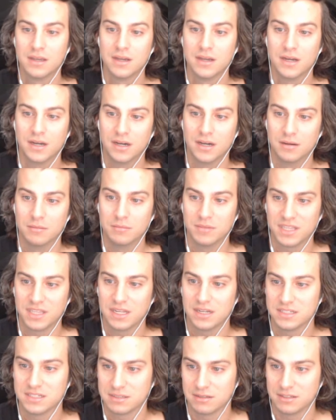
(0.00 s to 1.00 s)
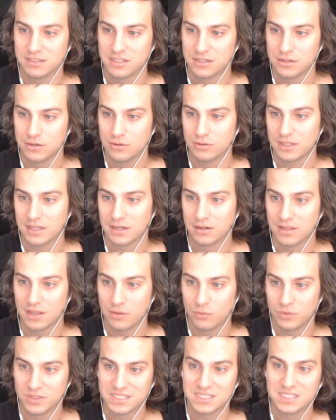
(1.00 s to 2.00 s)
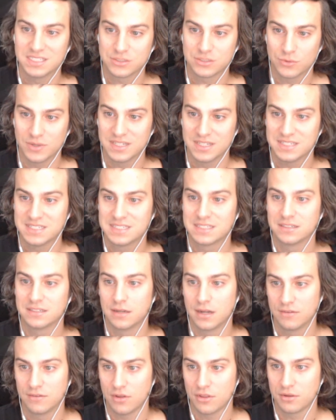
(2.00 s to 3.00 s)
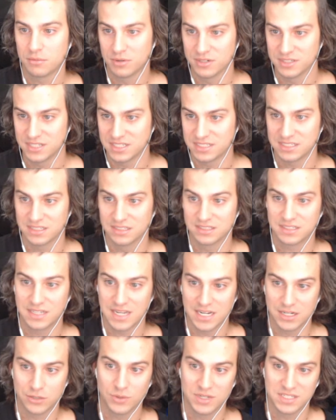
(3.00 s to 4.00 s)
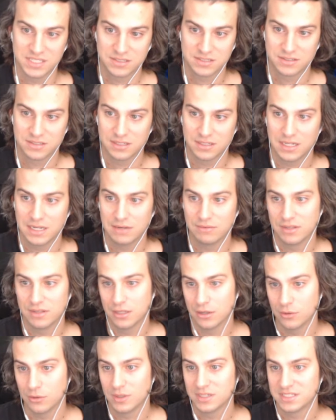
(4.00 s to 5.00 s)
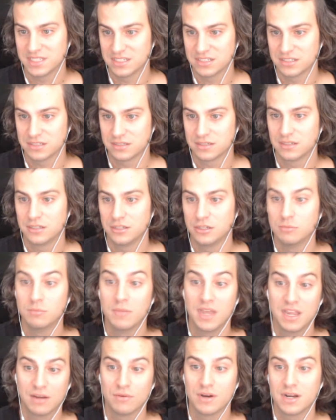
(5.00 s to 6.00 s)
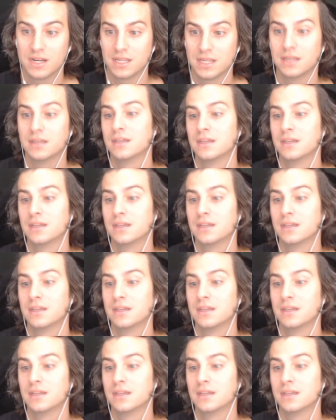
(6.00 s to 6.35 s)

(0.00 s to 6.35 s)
But that is something to note there, that once this quests, none of your other princesses can quest. Even though it says you may ready,